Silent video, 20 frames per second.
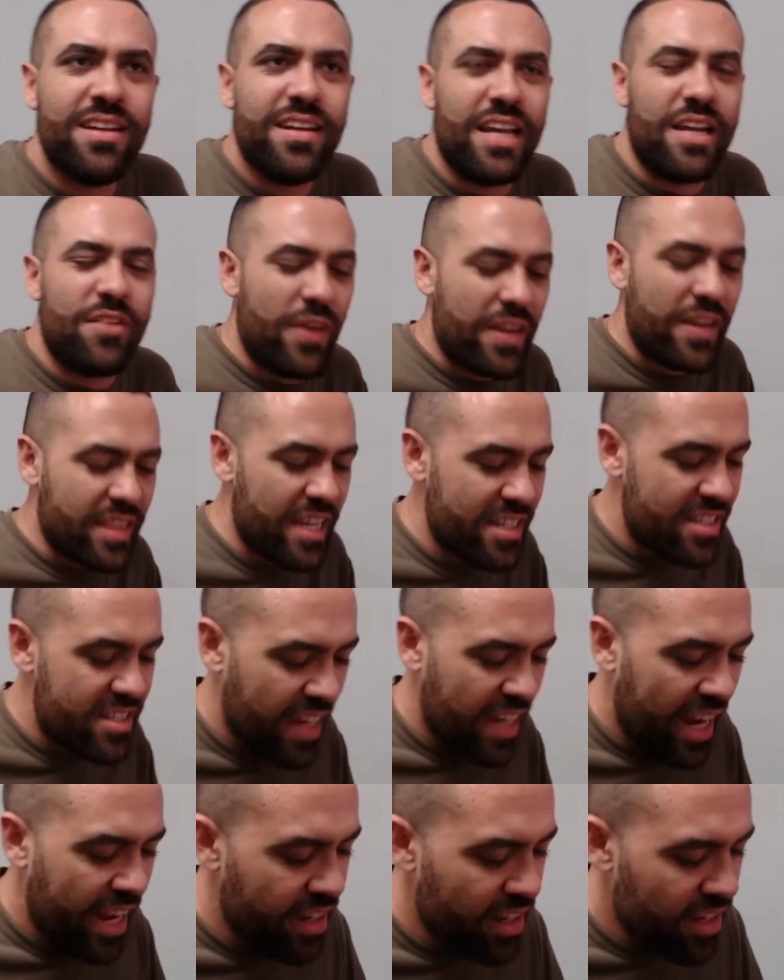In fact, they
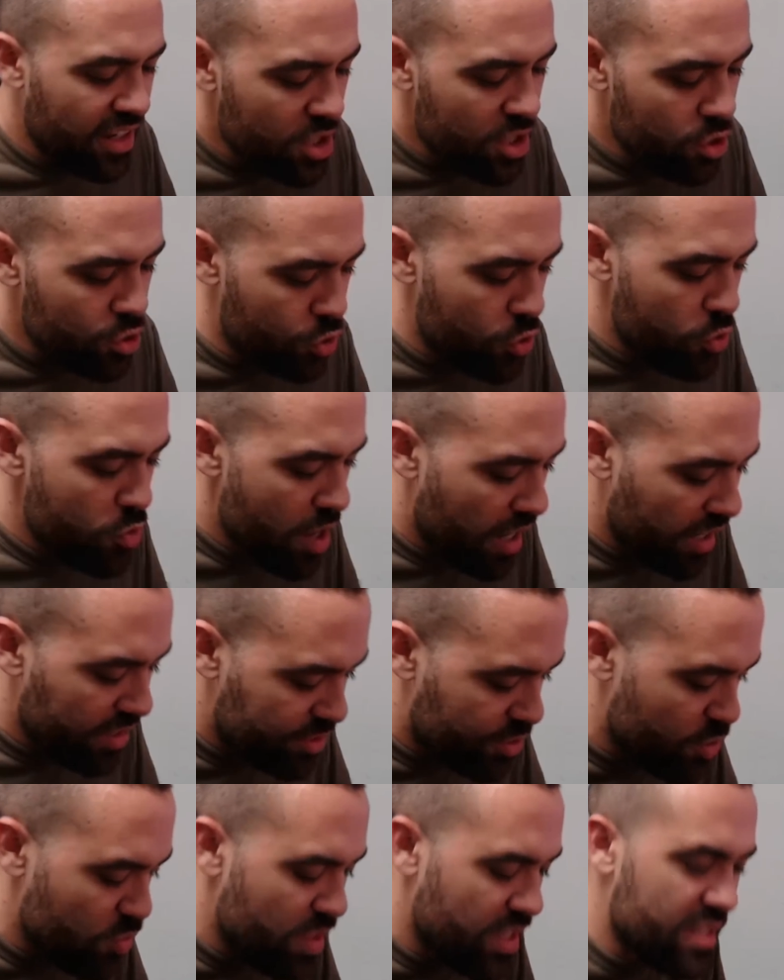said, do not
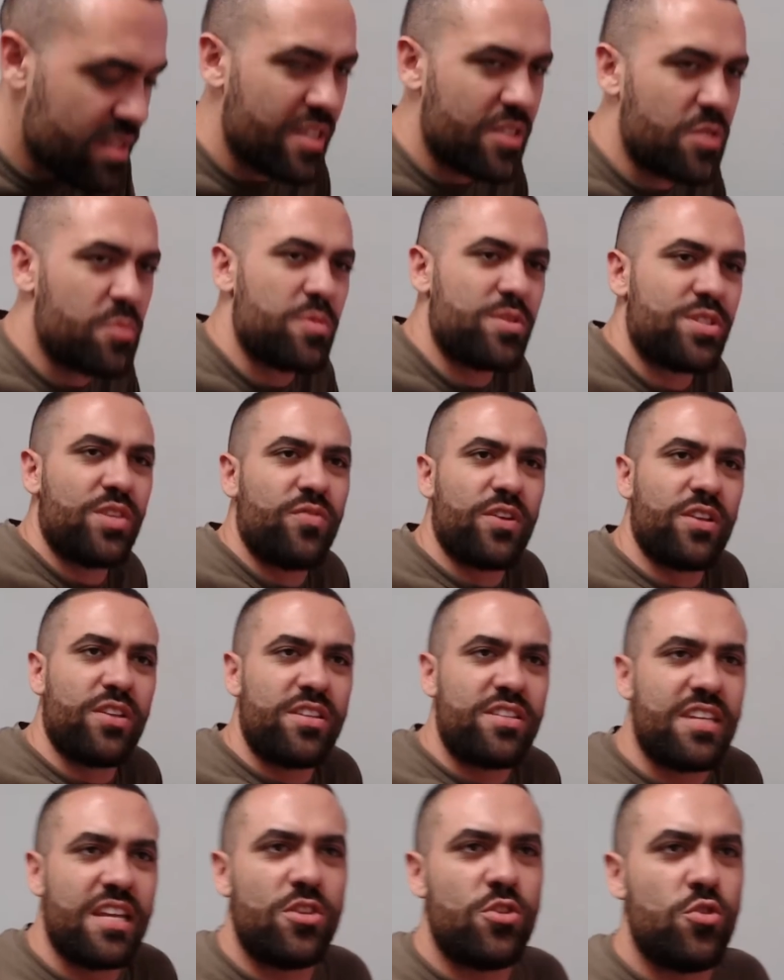do this. They specifically
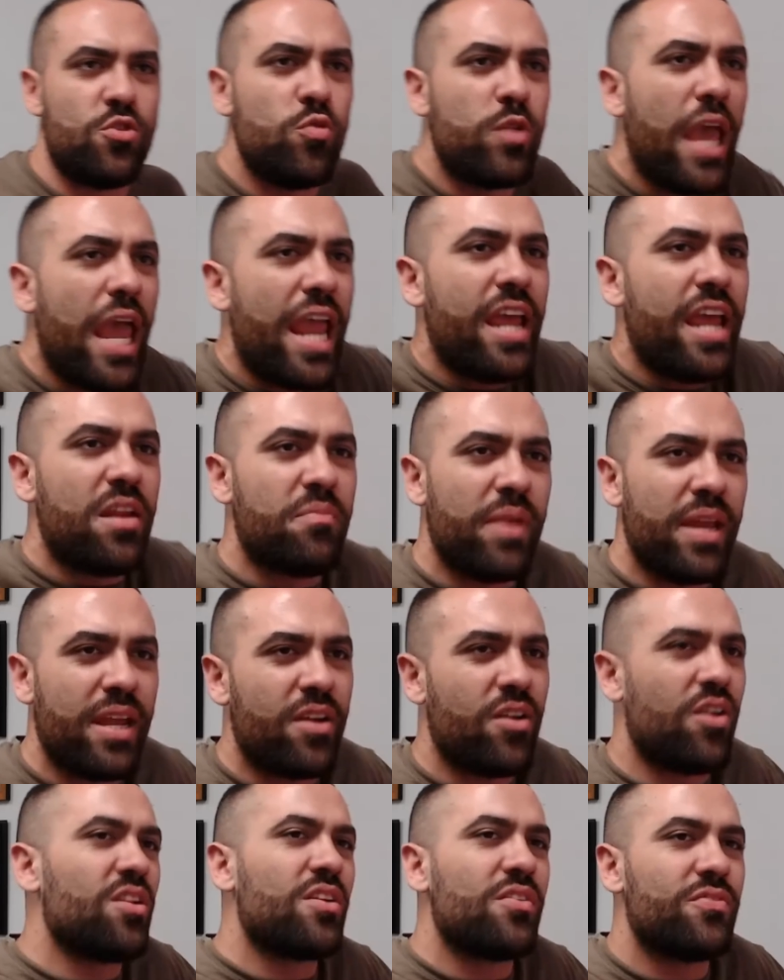said you can't make
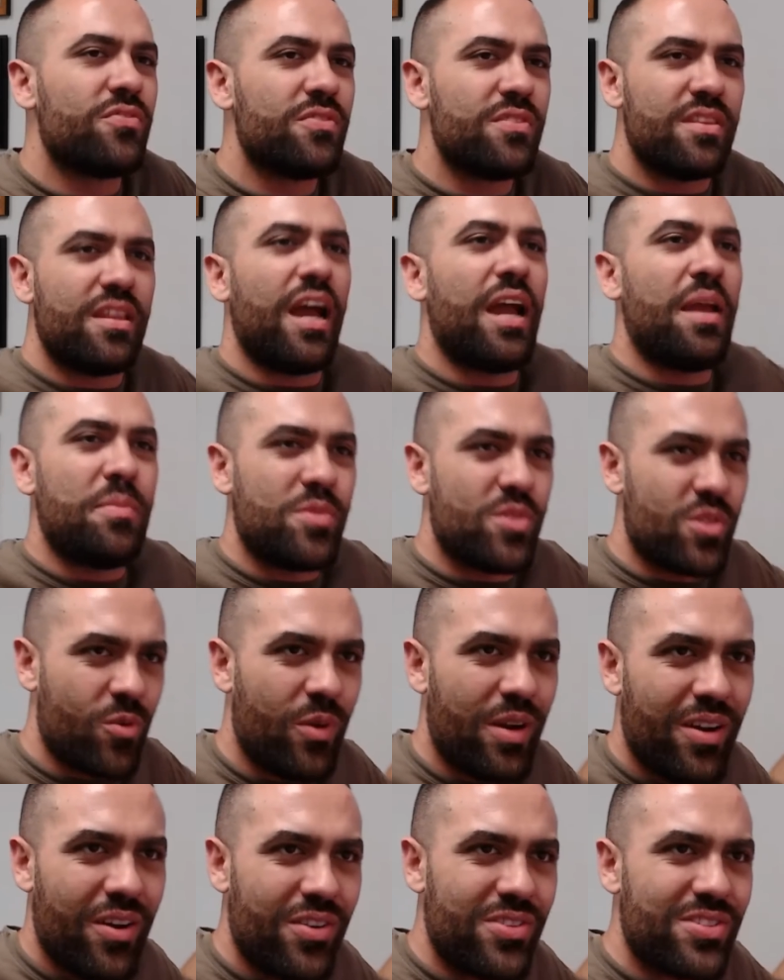all of Times
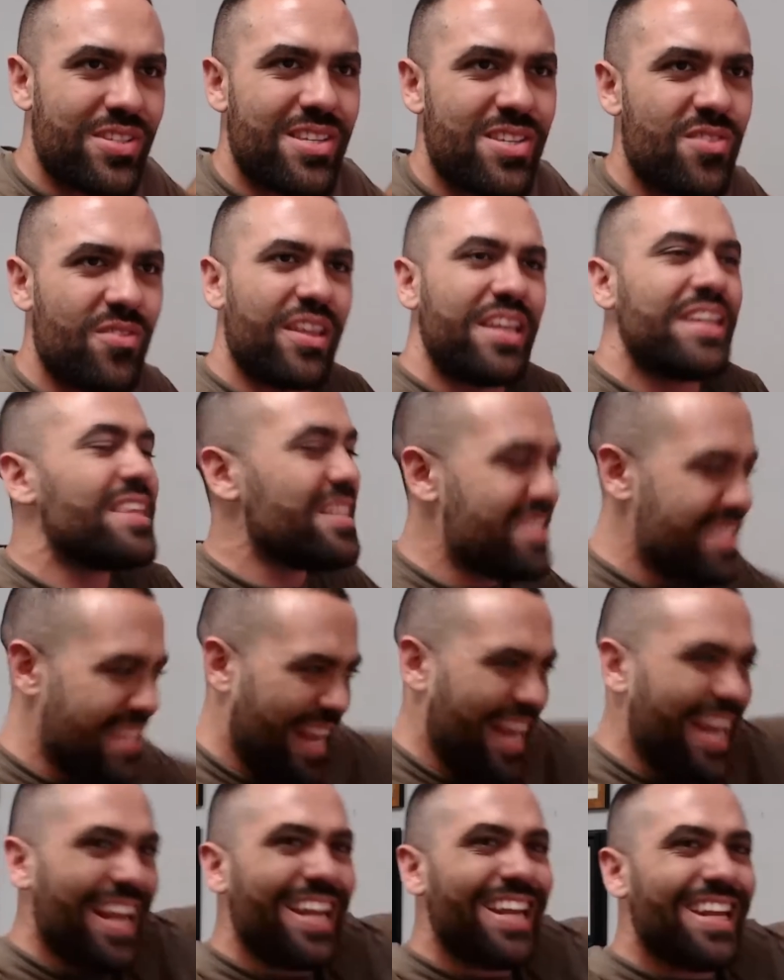Square a sensitive. Like, they
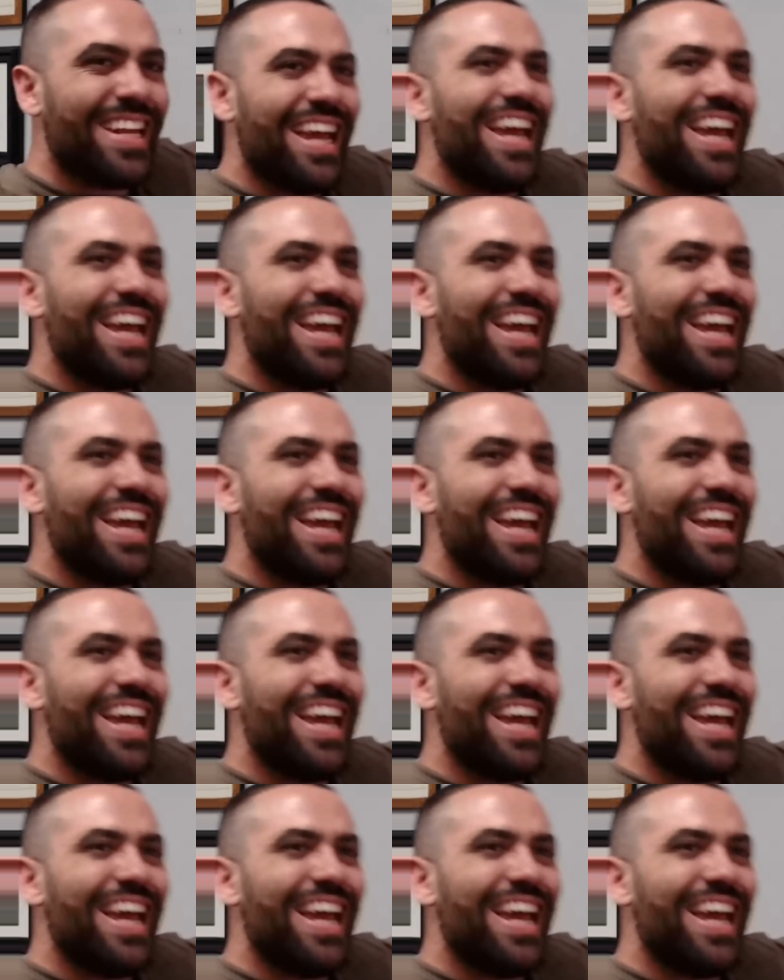said it.